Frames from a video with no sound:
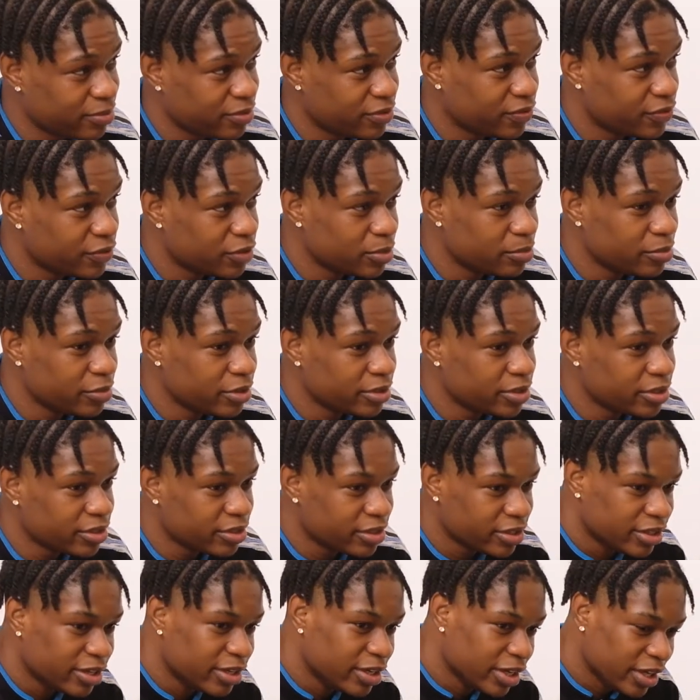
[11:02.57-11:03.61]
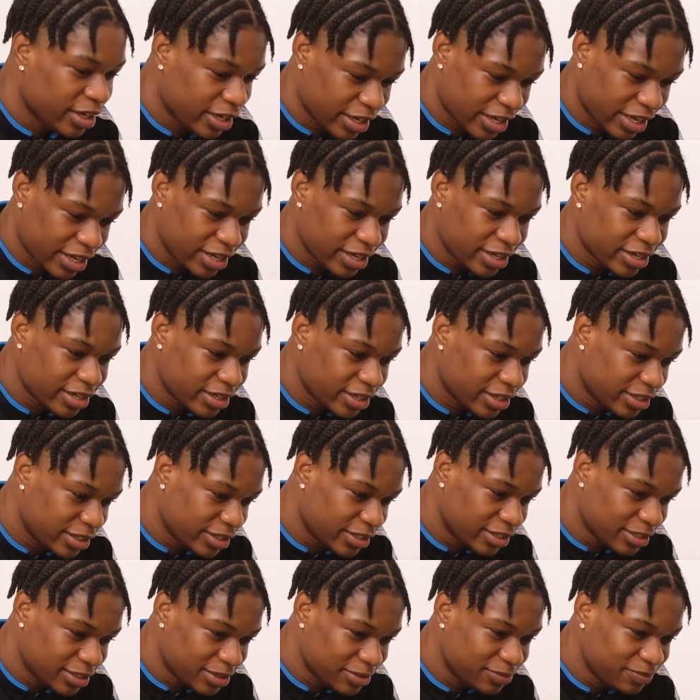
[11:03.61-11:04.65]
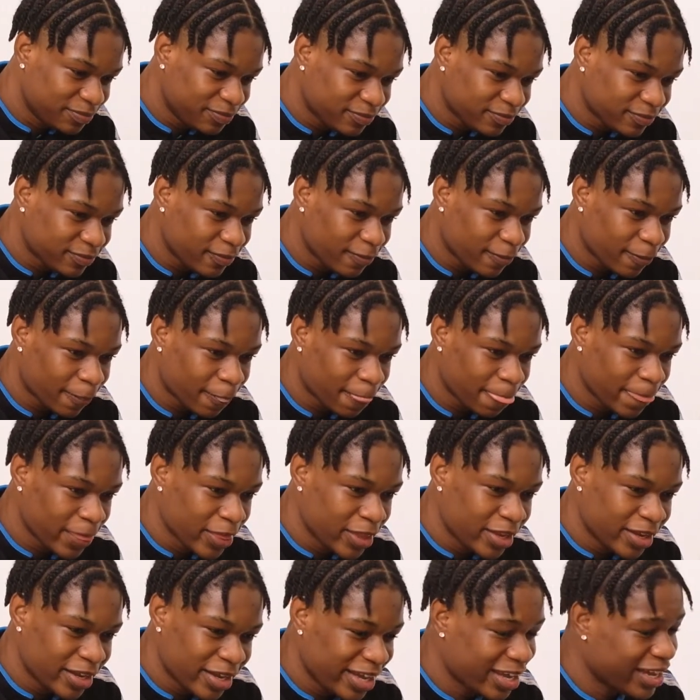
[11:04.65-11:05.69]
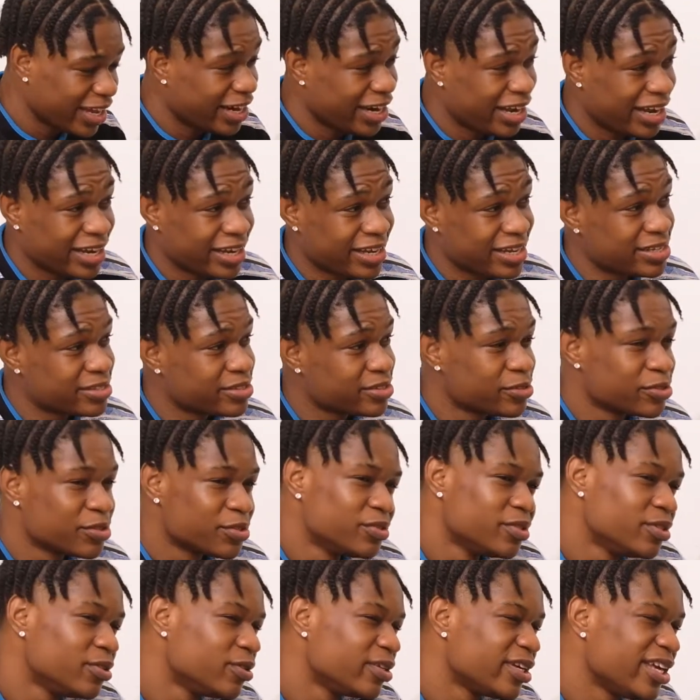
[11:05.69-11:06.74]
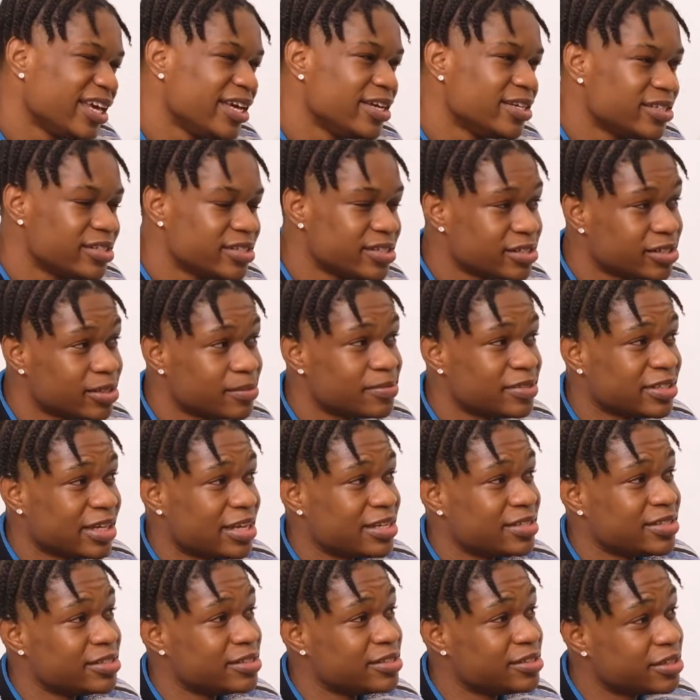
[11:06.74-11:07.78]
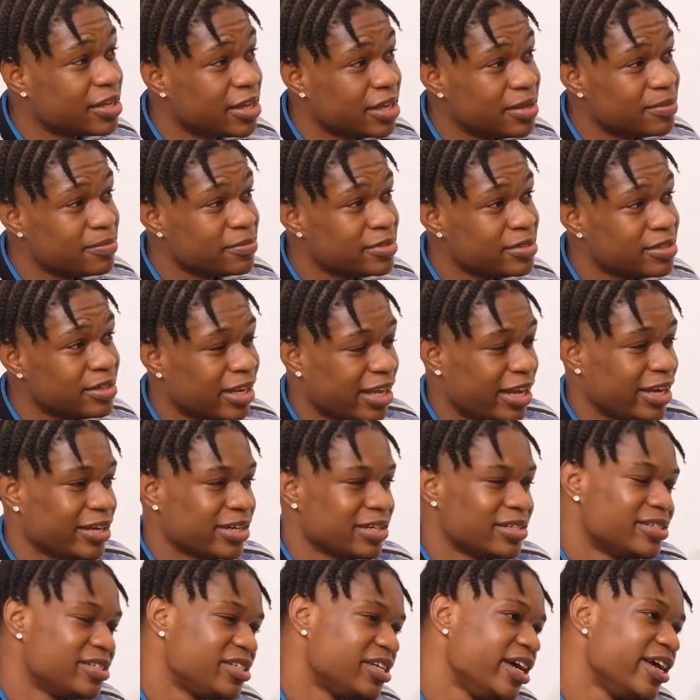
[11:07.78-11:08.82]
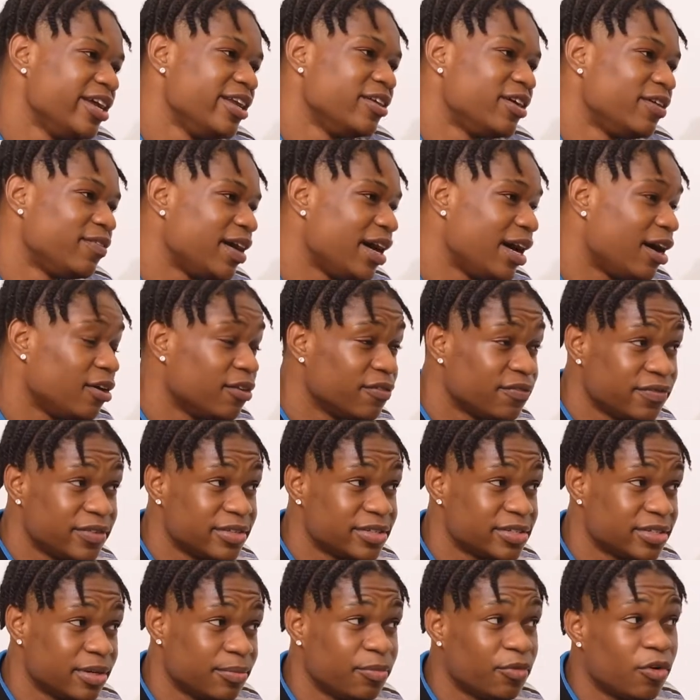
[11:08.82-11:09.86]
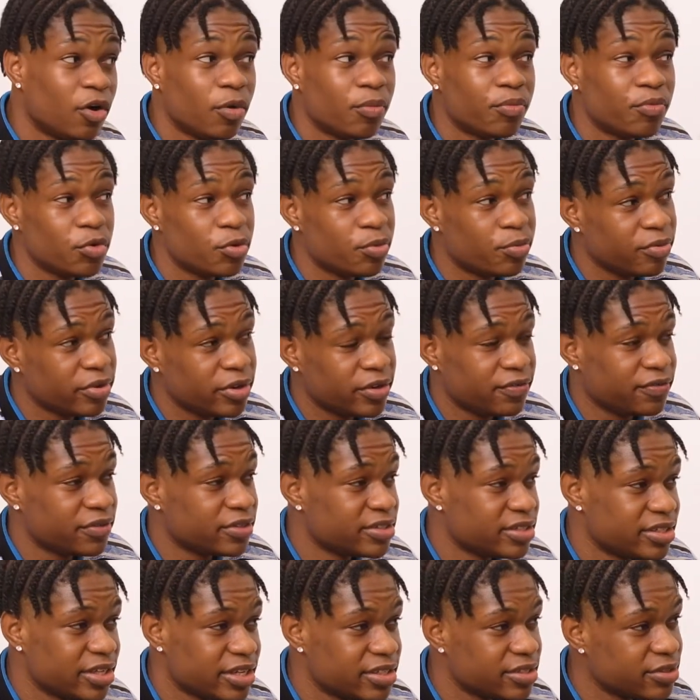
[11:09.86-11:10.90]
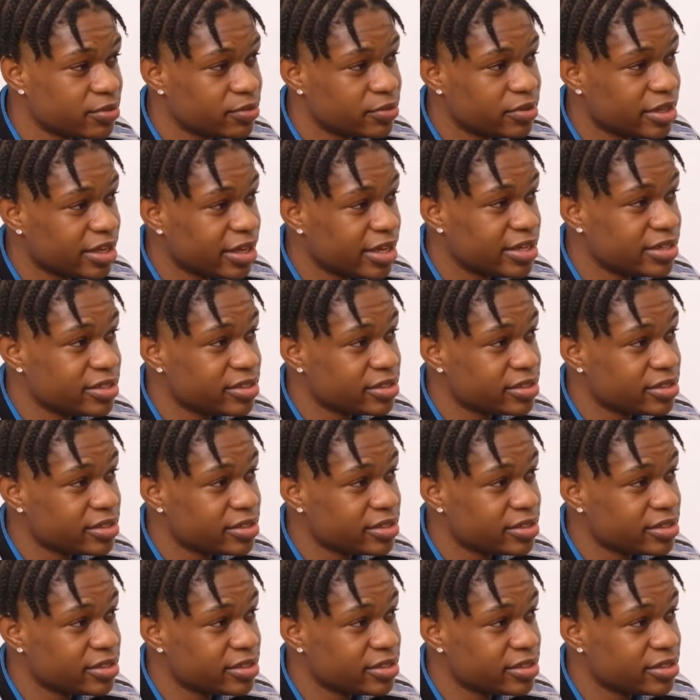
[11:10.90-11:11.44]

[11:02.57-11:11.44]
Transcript: You feel me? Like yeah, and I guess also the occasion sometimes determine like certain outfits are more appropriate for certain occasions.